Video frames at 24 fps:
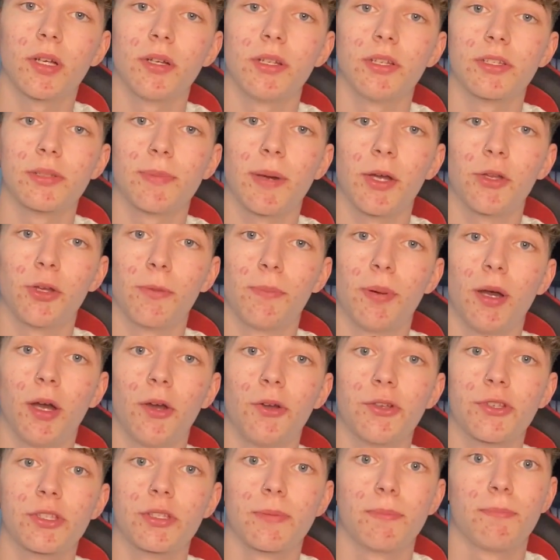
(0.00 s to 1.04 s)
know this about your
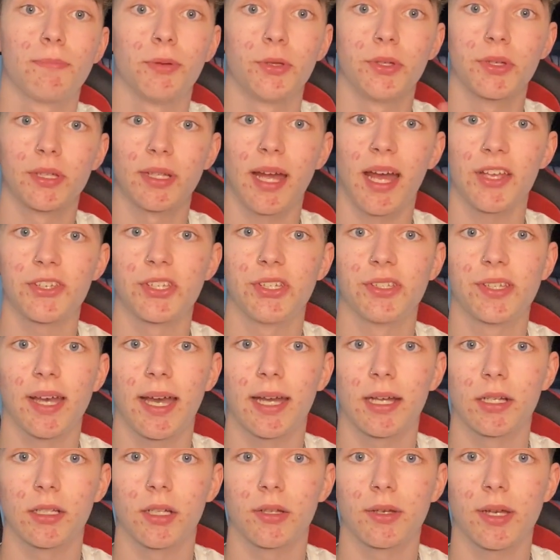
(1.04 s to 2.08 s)
posts, but you can actually
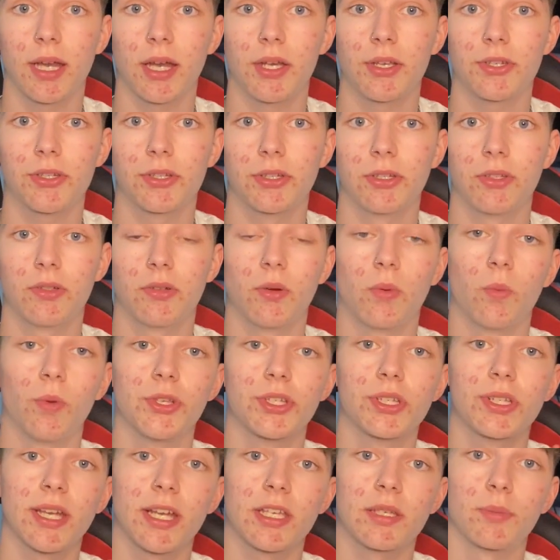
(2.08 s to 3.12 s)
tag a location,
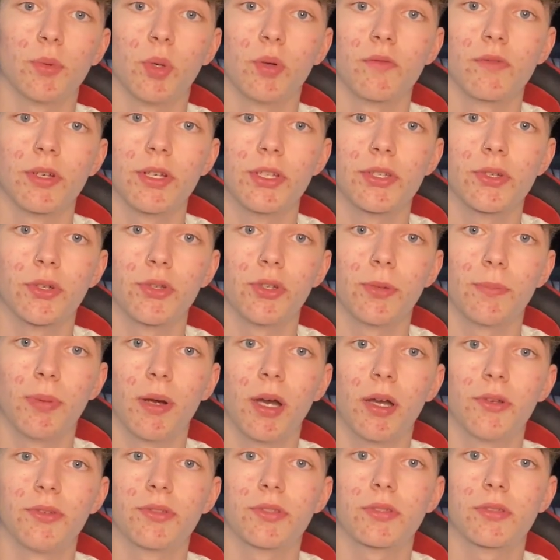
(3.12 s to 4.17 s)
which gets more reach on your
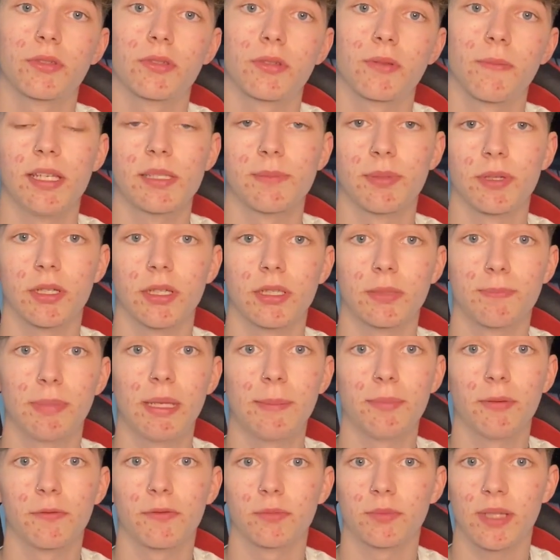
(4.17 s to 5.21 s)
posts. This is because
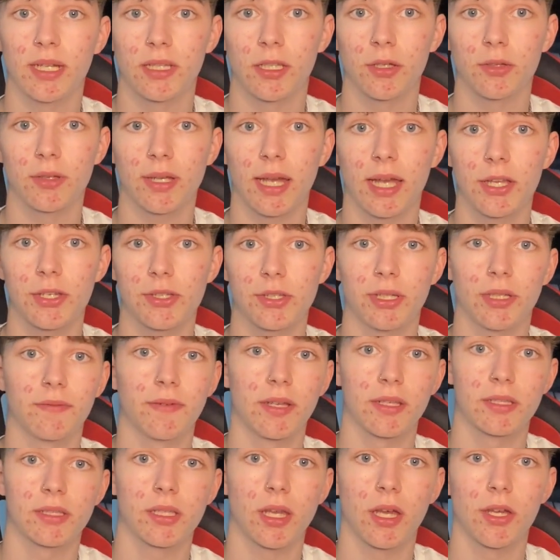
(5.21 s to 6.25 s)
people from that location, if
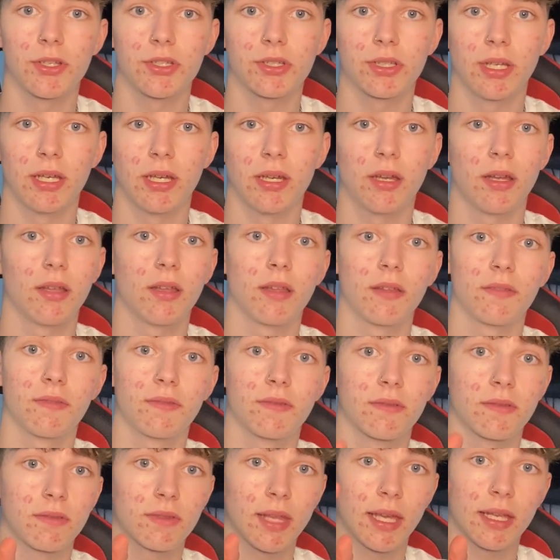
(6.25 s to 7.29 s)
they searched it,
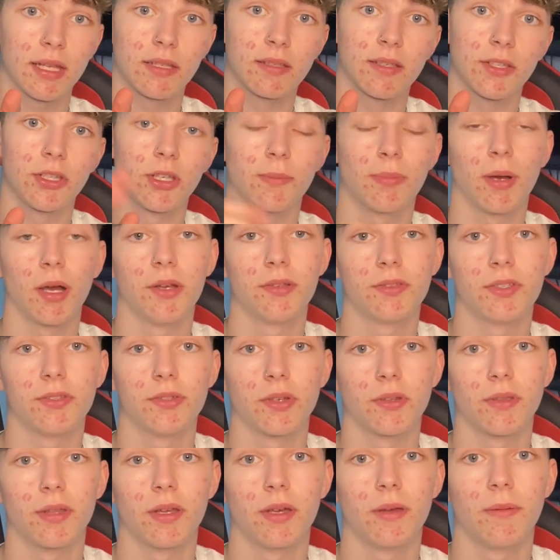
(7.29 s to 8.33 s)
they can see your post is
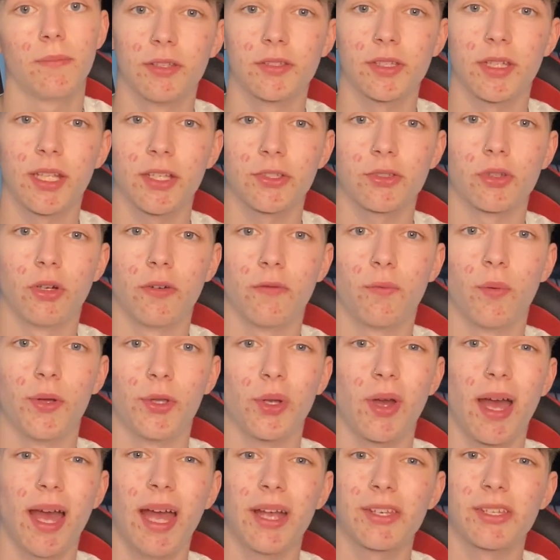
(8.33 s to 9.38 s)
on there. So next off, when
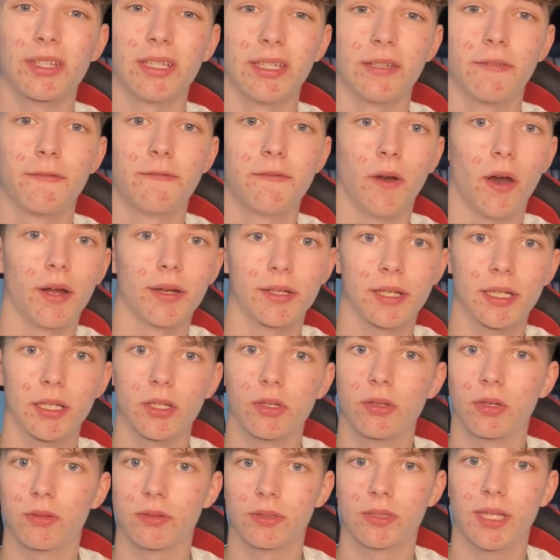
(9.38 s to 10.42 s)
you're actually finding the
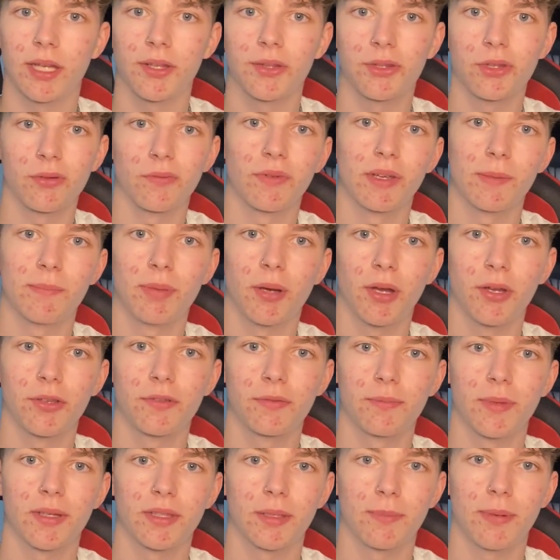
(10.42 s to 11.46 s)
content to repost
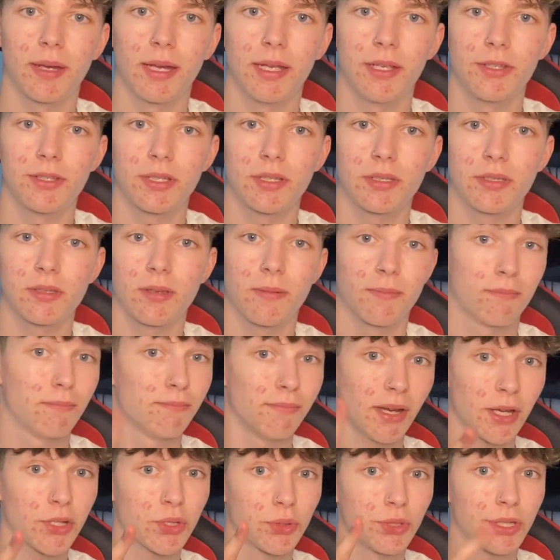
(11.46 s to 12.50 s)
from other pages,
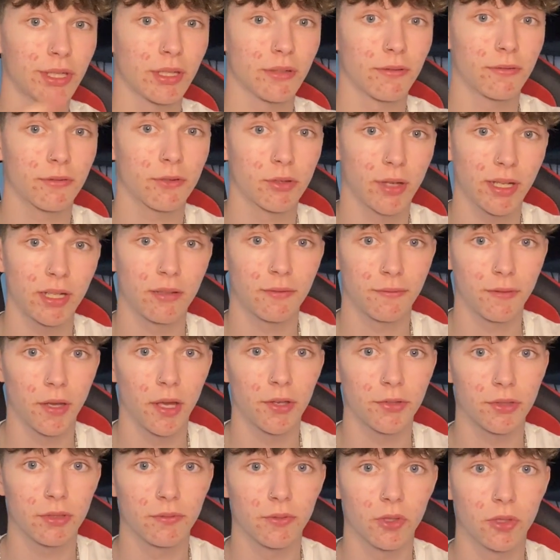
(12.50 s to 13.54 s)
make sure you give credit
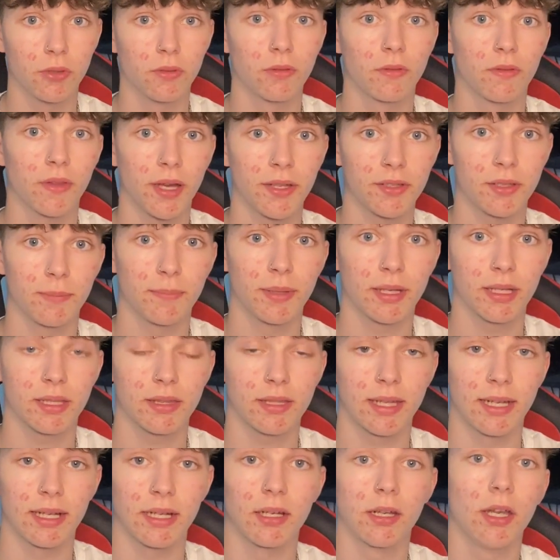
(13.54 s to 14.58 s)
first of all. That is a big
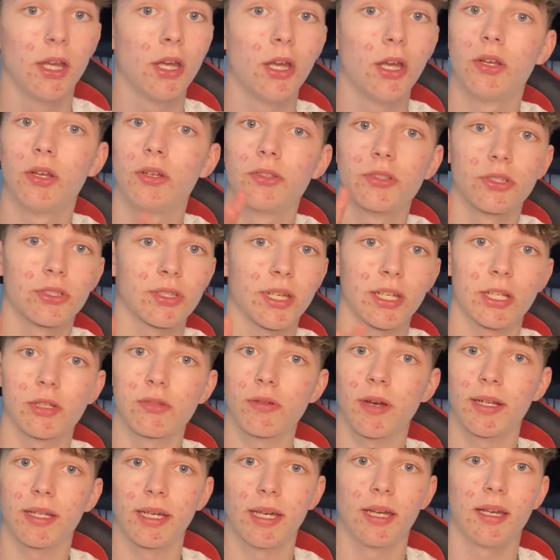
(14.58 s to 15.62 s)
thing. just say
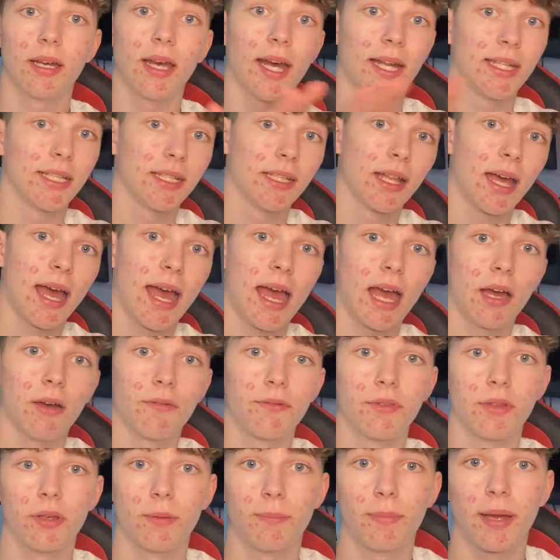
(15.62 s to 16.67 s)
credit and then the @
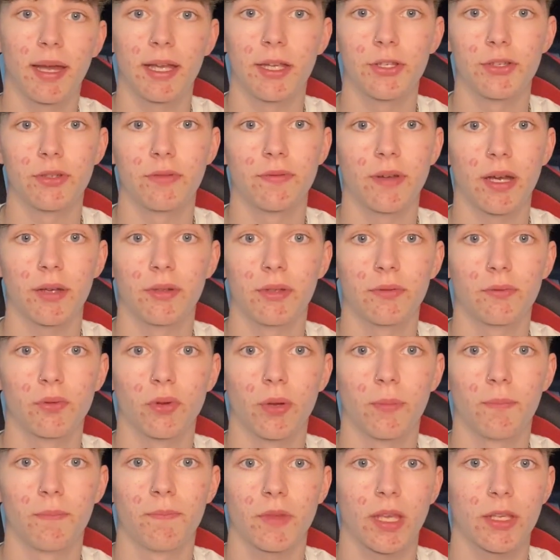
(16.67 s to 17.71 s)
of the page you found it
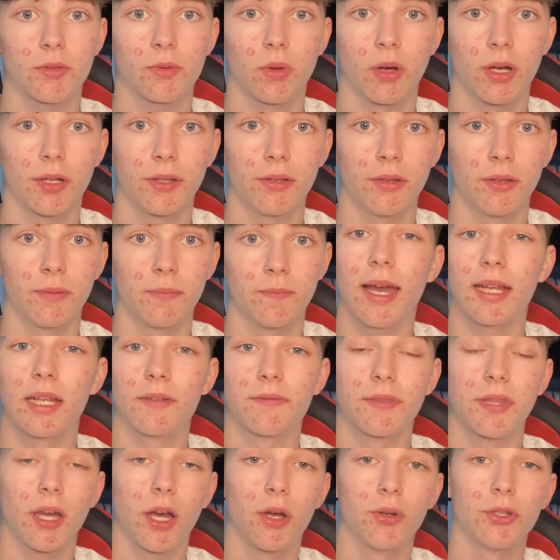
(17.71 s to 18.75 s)
from. That's what I do. And
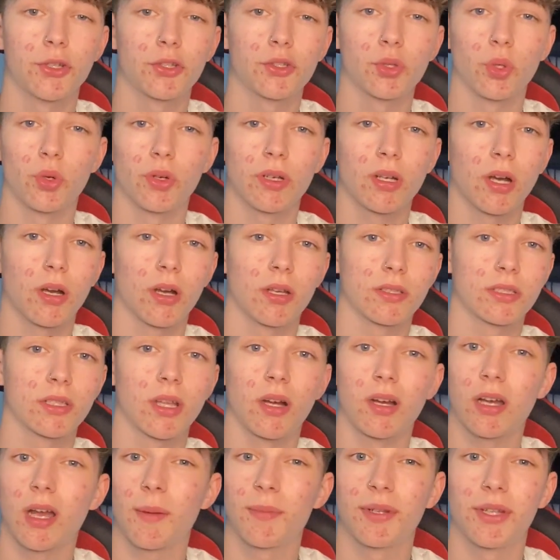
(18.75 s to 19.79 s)
if the owners sort of
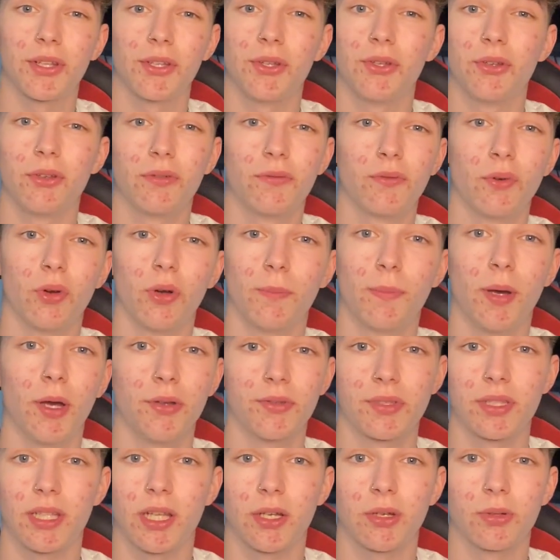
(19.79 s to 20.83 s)
start coming at you for
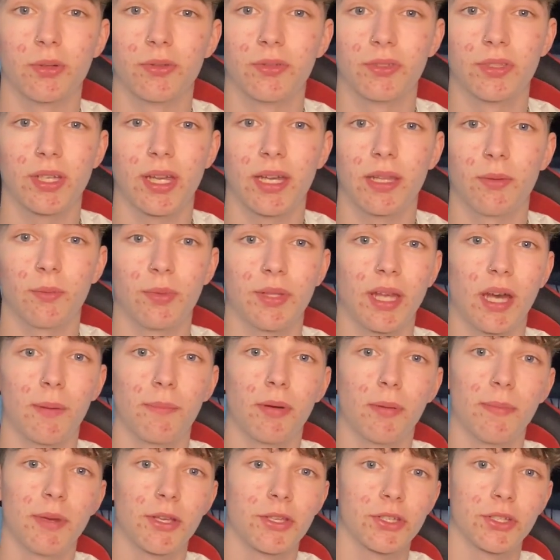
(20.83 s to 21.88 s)
posting their content without
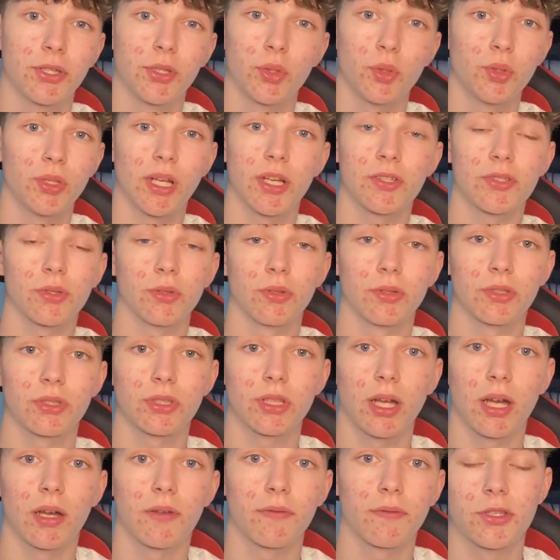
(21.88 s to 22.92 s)
permission, all that sort of
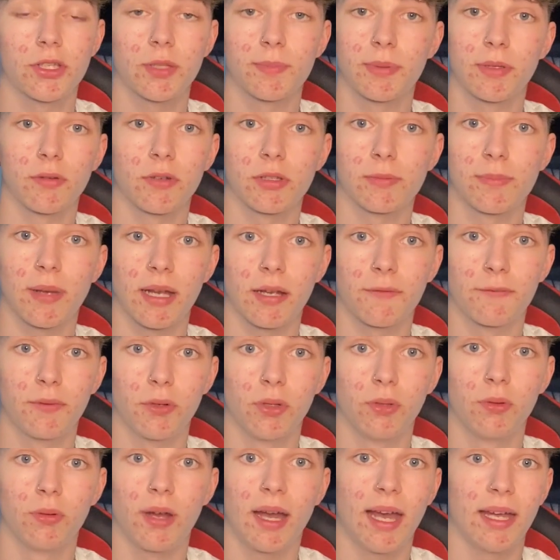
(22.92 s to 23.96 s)
stuff, just be
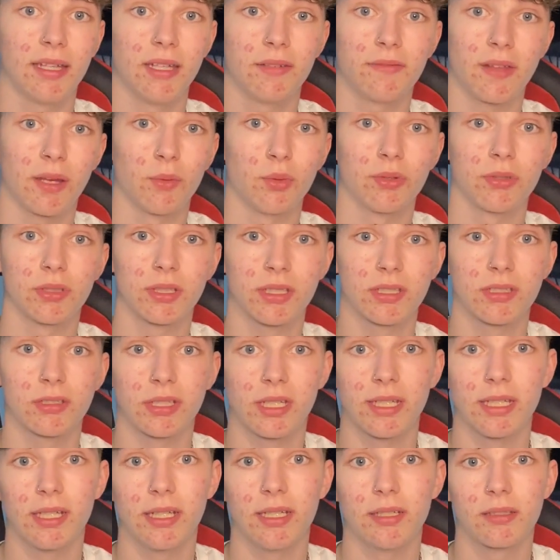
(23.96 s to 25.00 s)
respectful. And if they want it
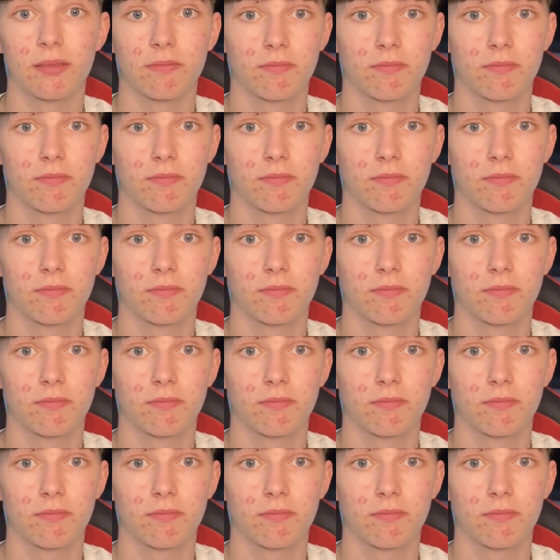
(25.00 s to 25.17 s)
deleted,